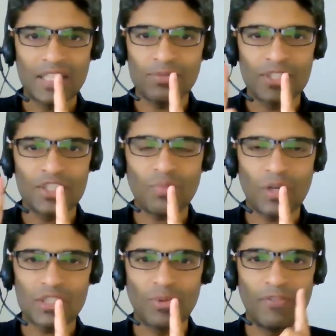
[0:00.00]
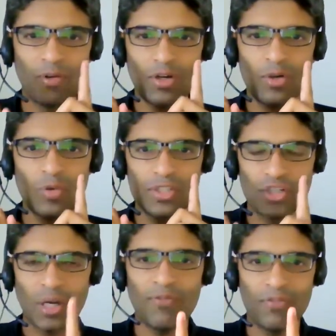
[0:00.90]
as much as possible. If you want to do a
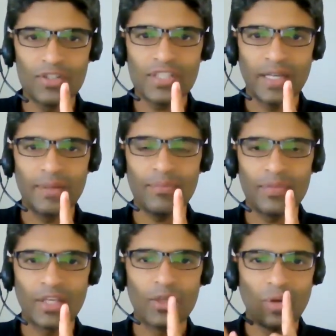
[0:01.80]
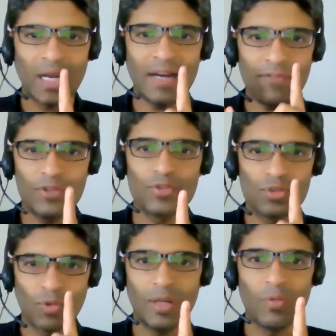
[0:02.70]
job full-time, then you have to
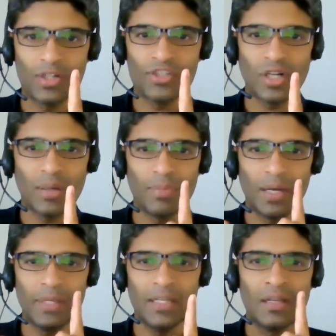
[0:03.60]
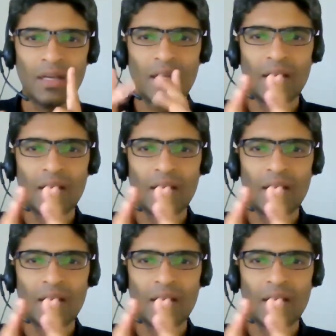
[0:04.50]
choose only one job. I mean,